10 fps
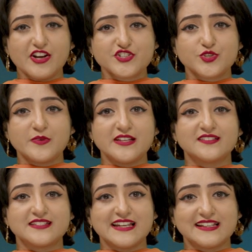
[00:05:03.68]
rush to meet
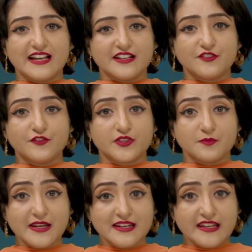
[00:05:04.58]
the deadline for the
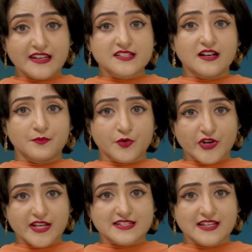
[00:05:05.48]
mainnet
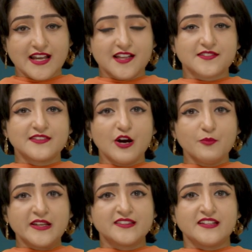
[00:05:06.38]
upgrade has now
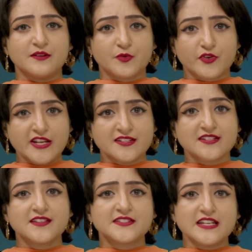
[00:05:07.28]
made the
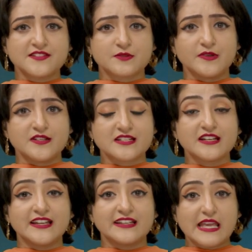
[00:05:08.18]
upgraded testament
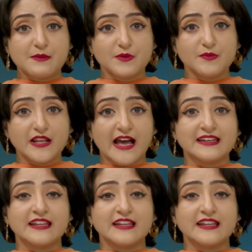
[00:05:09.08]
incapable and